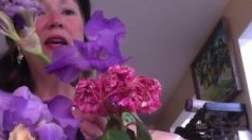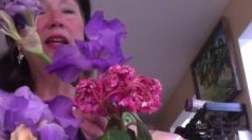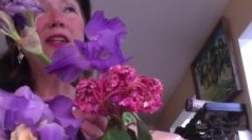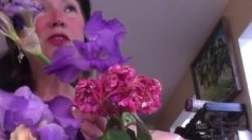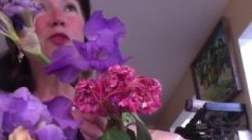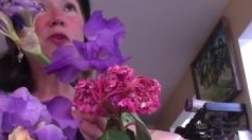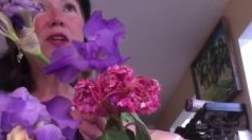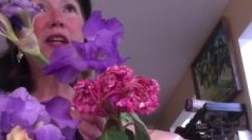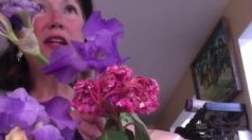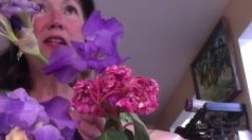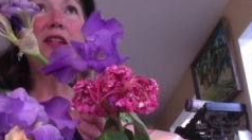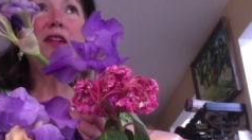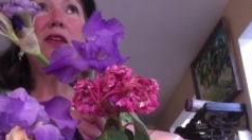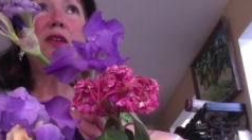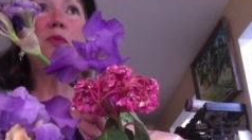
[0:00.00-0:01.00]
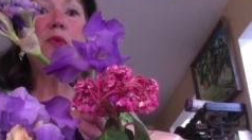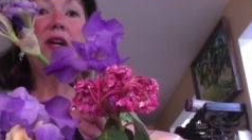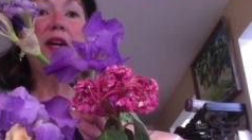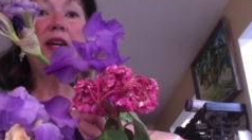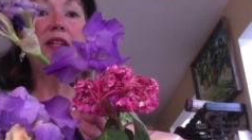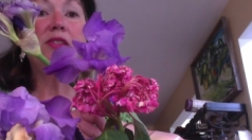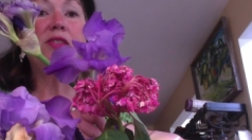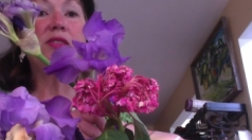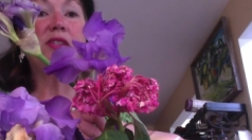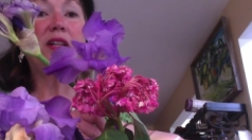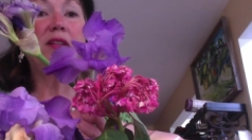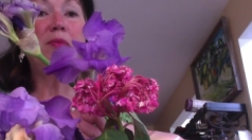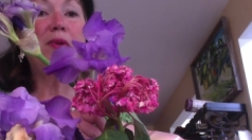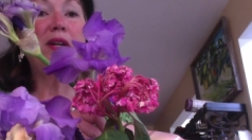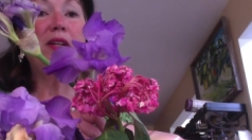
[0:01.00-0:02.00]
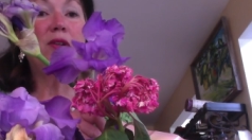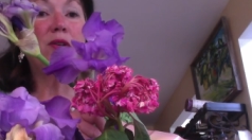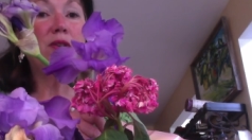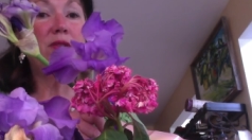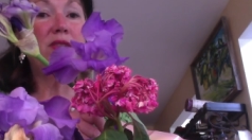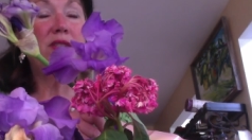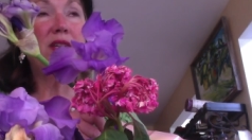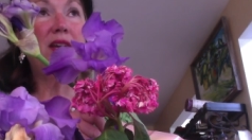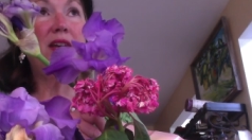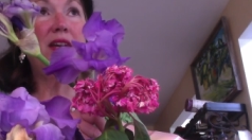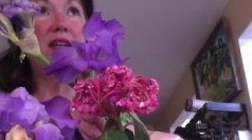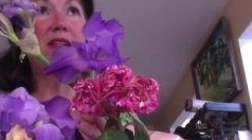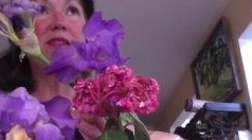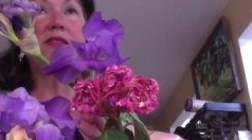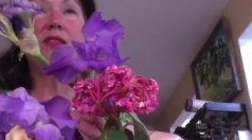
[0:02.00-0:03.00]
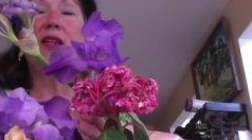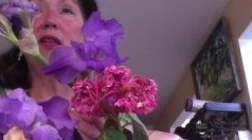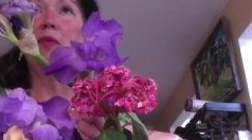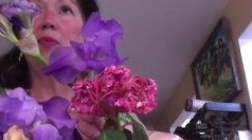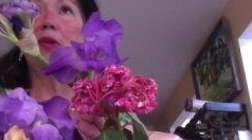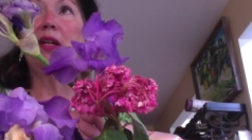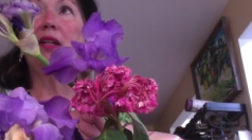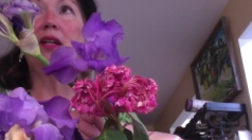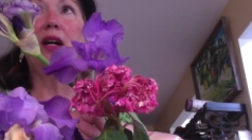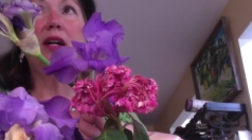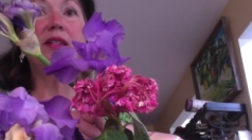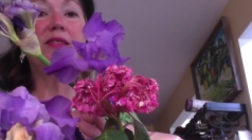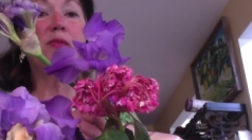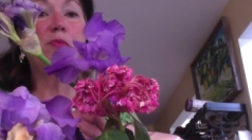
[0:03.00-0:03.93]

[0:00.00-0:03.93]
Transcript: in creating a way to celebrate Earth Day and to celebrate God's